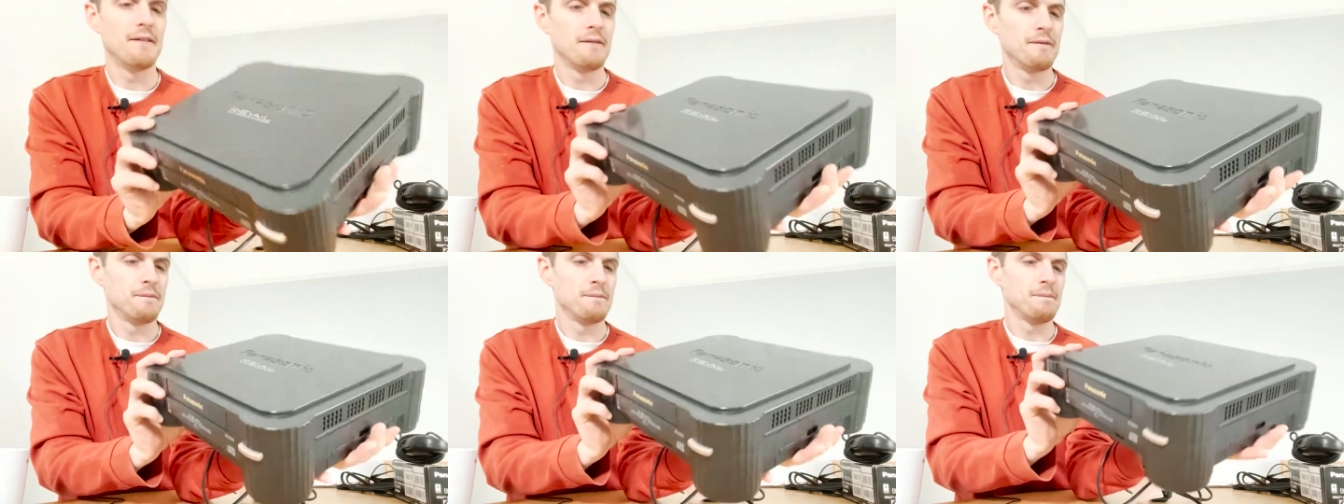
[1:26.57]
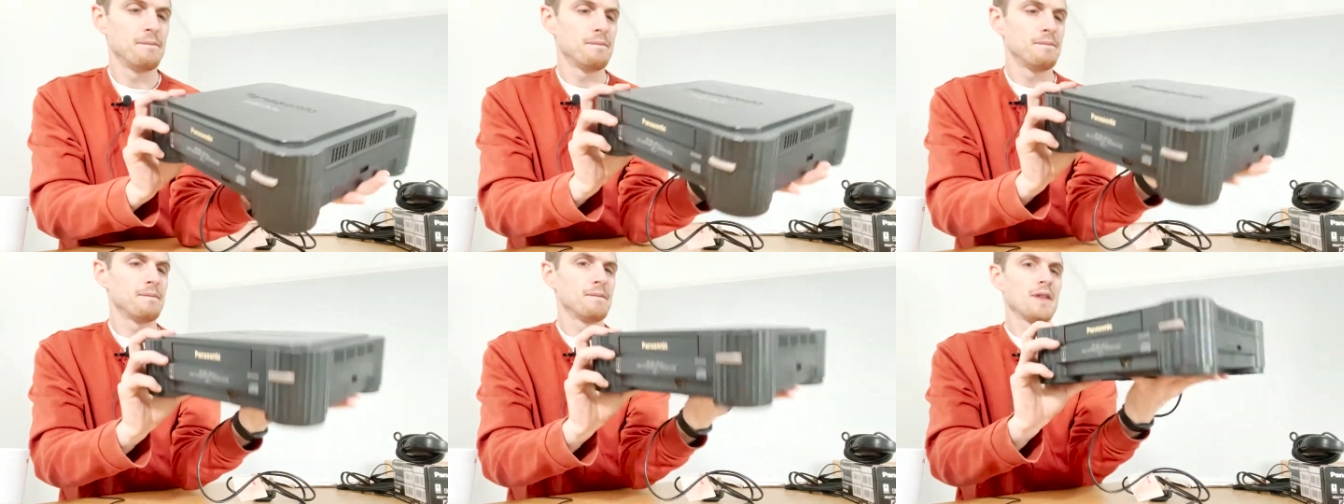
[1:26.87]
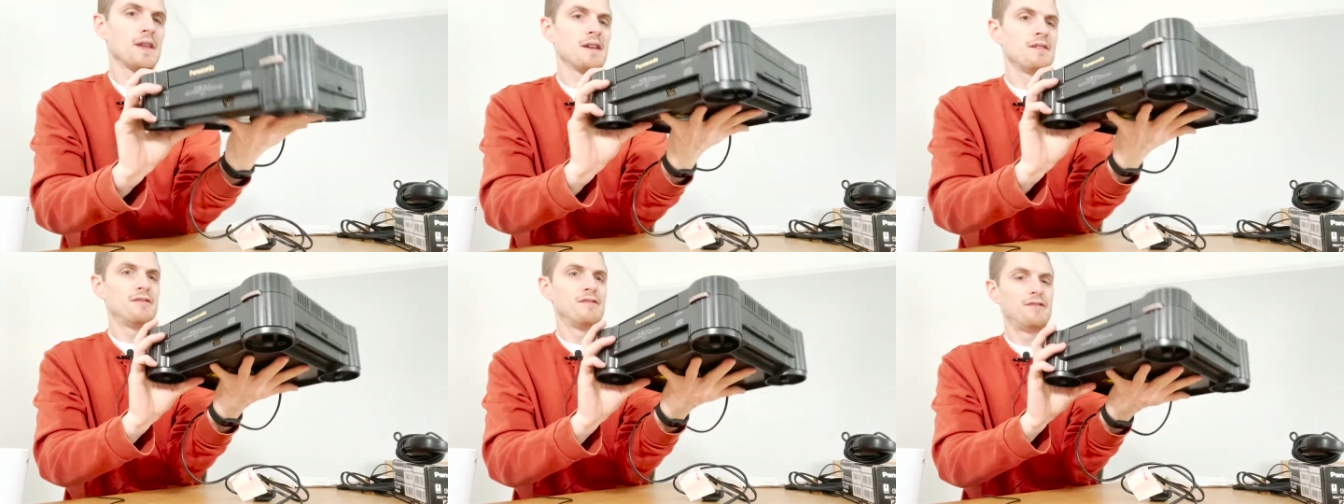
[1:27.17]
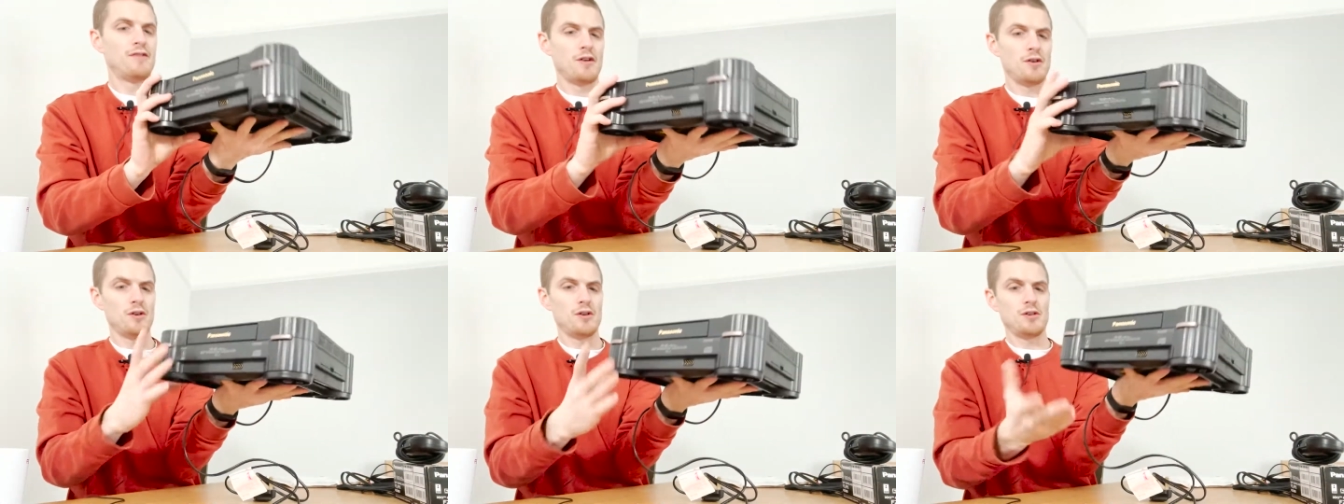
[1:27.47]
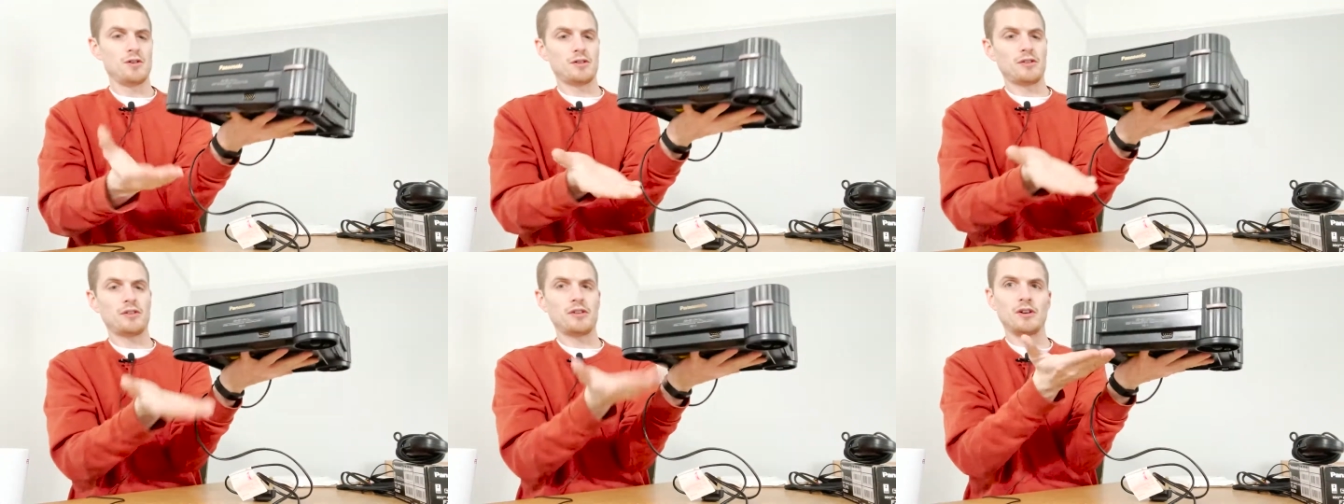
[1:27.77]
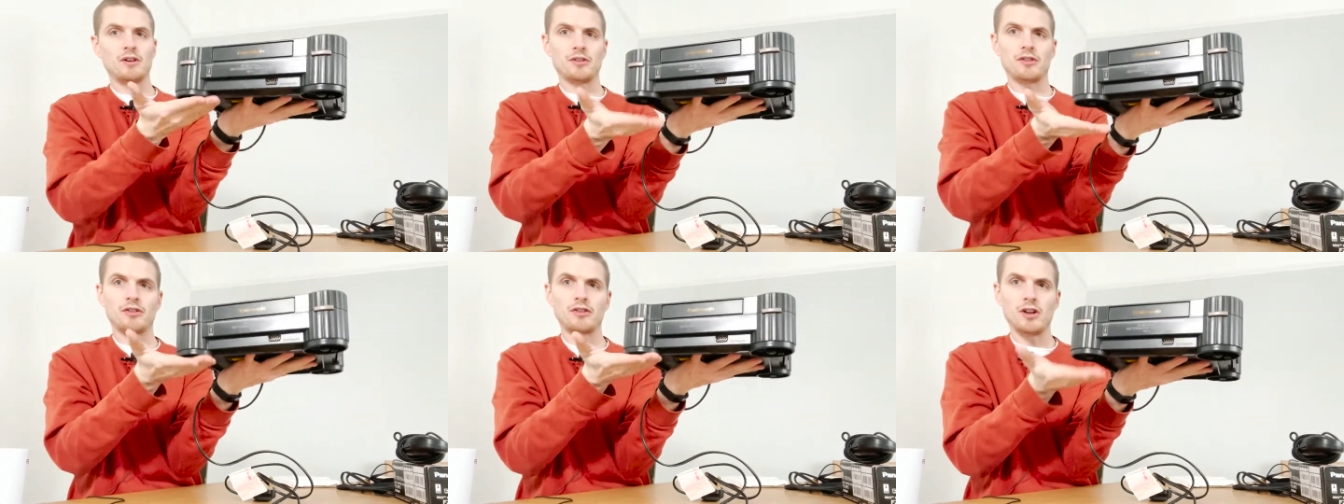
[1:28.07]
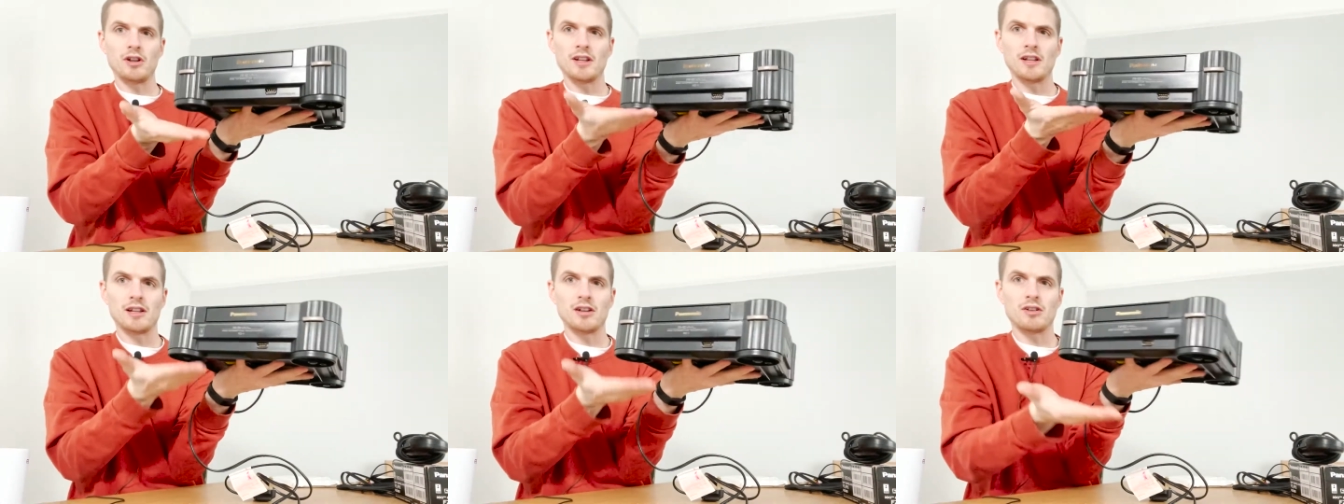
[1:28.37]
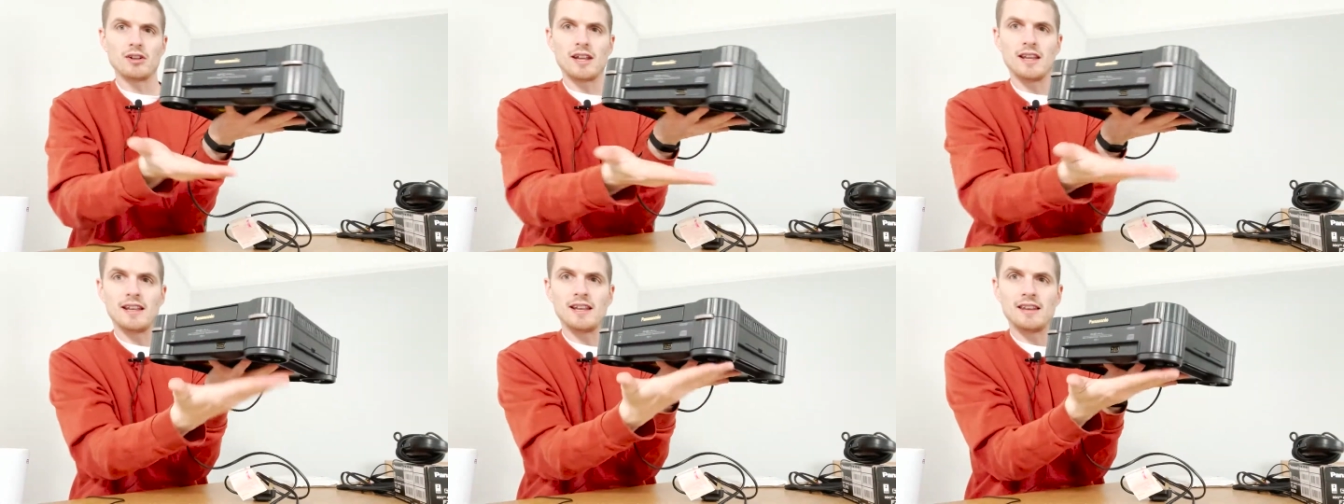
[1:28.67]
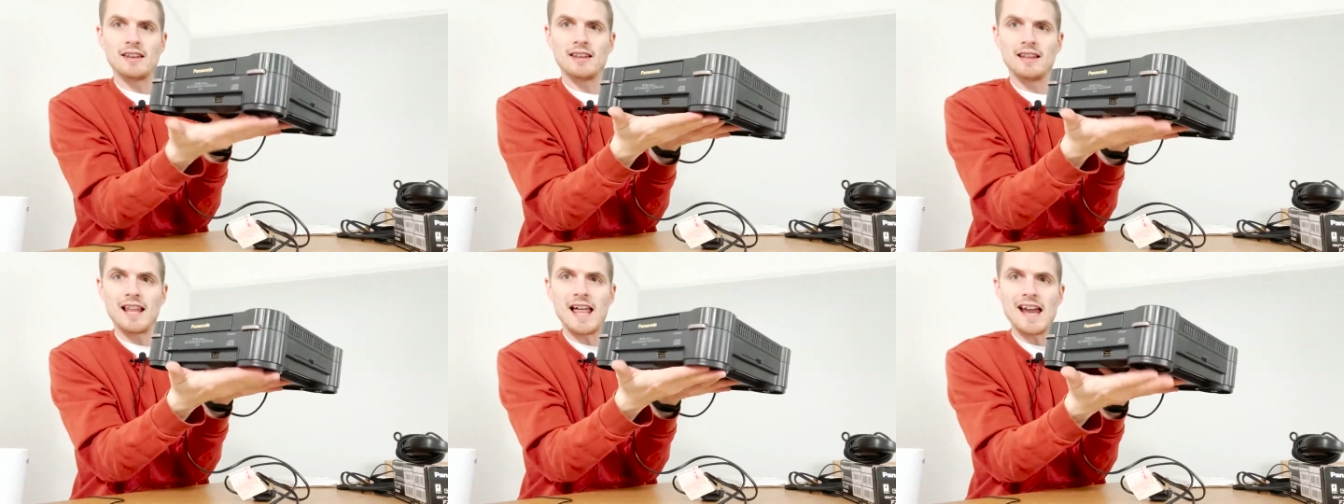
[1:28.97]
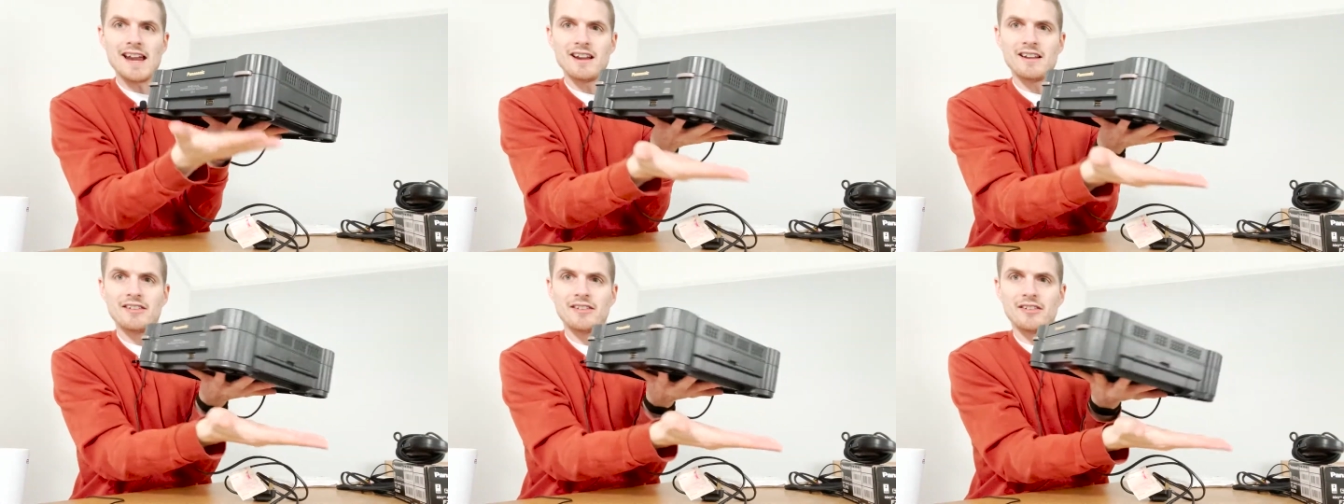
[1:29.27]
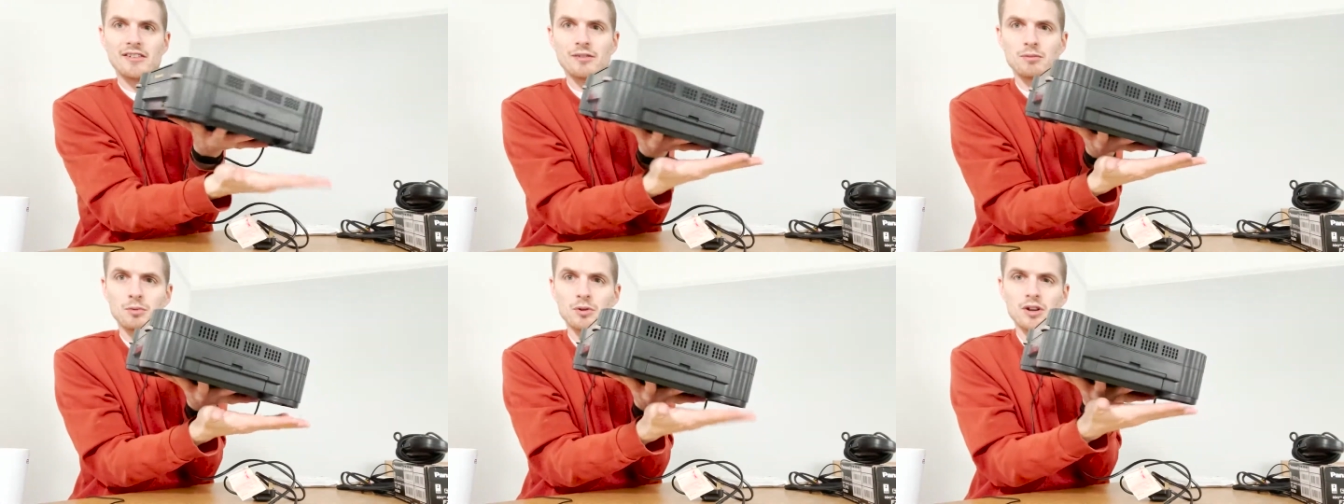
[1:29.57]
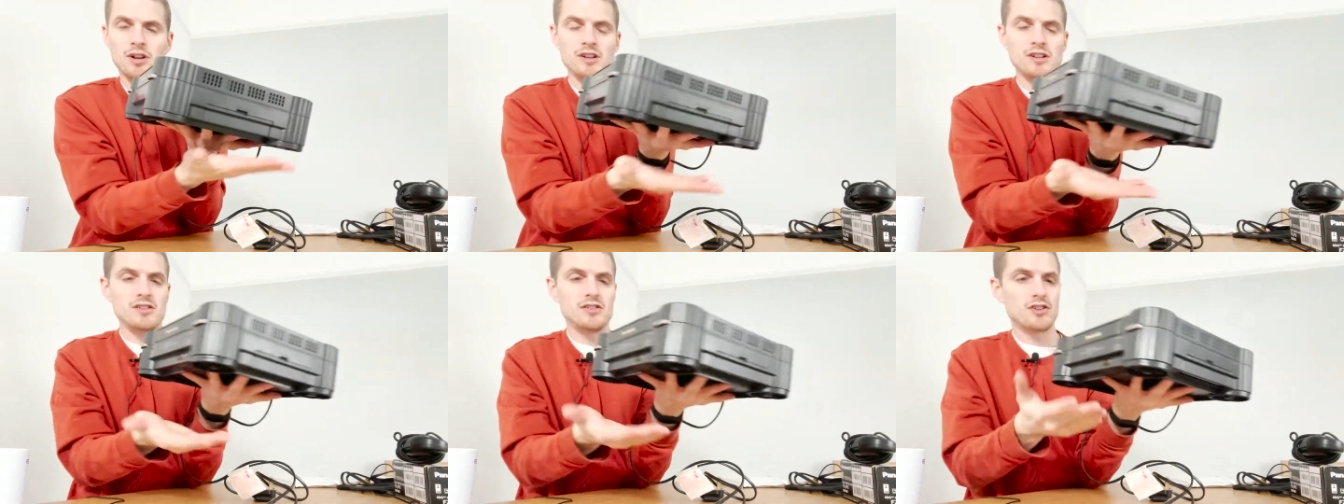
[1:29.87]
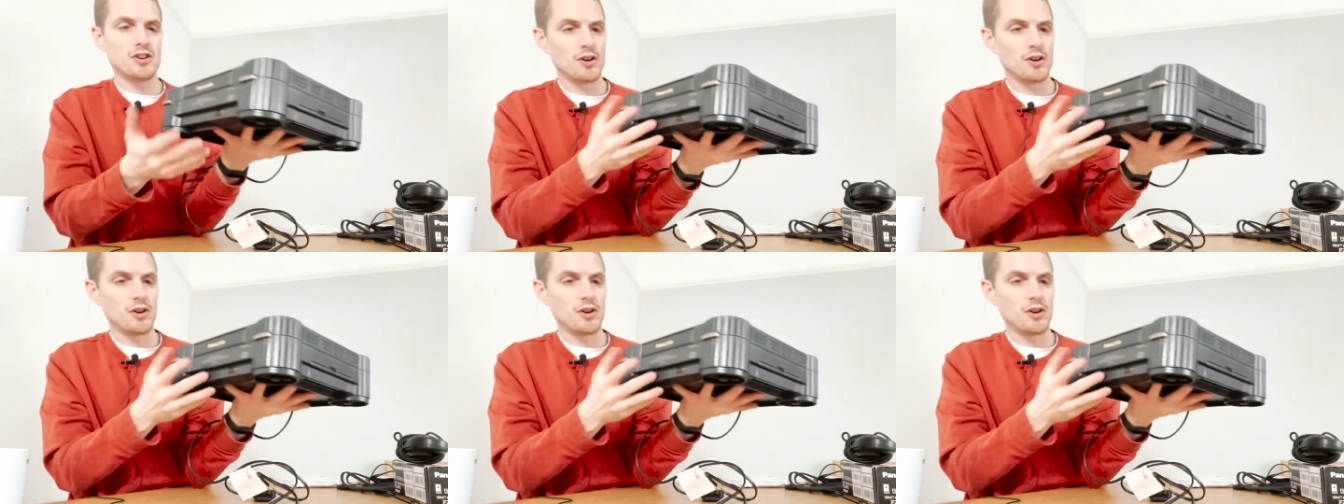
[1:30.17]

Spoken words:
game system and PC all wrapped into one.